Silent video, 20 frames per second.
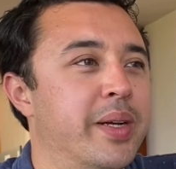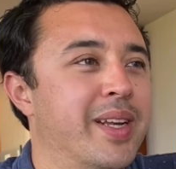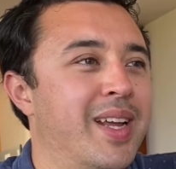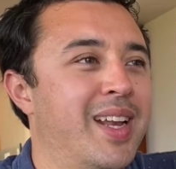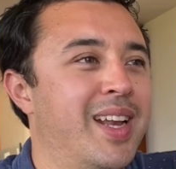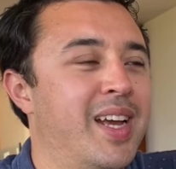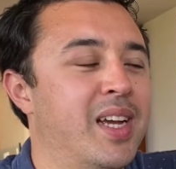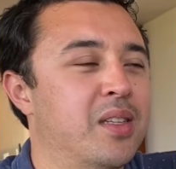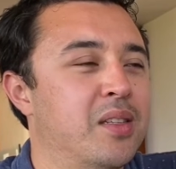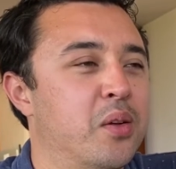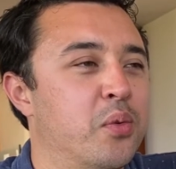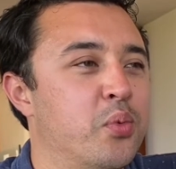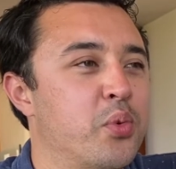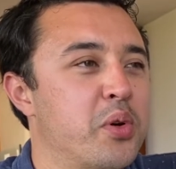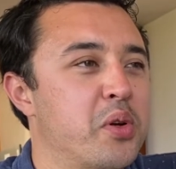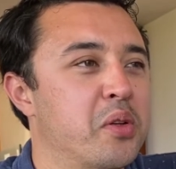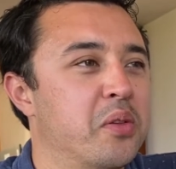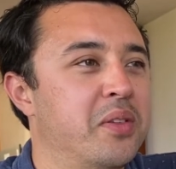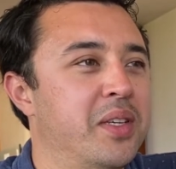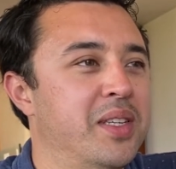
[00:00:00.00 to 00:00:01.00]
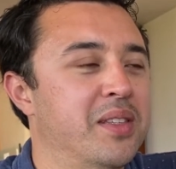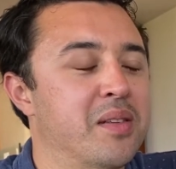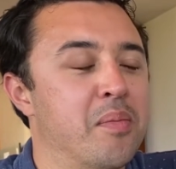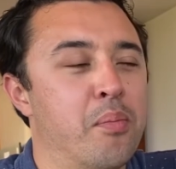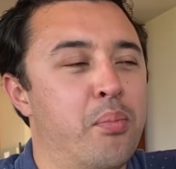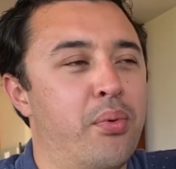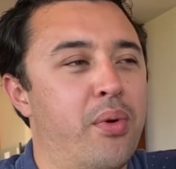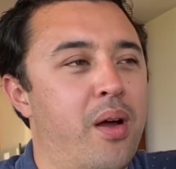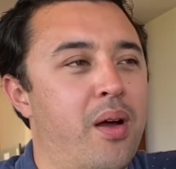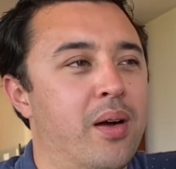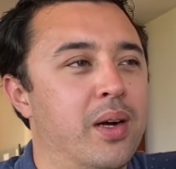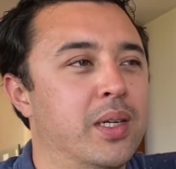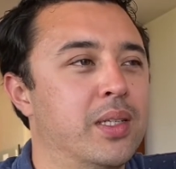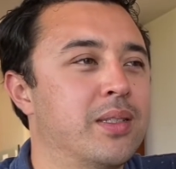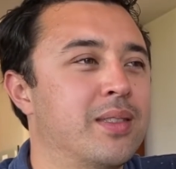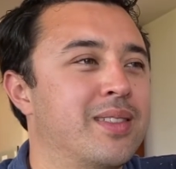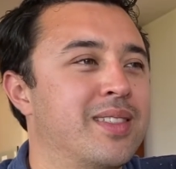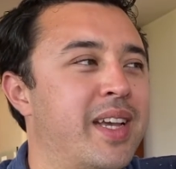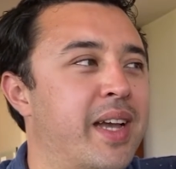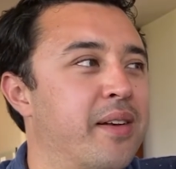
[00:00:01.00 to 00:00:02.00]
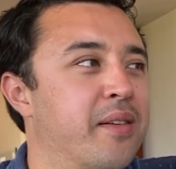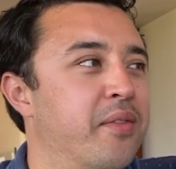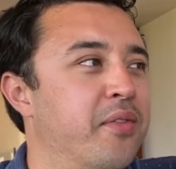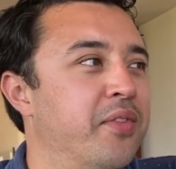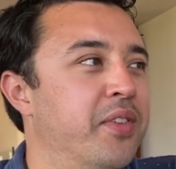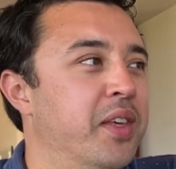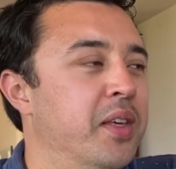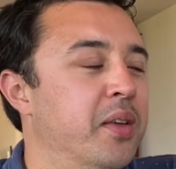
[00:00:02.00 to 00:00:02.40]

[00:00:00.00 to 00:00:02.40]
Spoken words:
But I like the royalty in the Bronx kind of feel.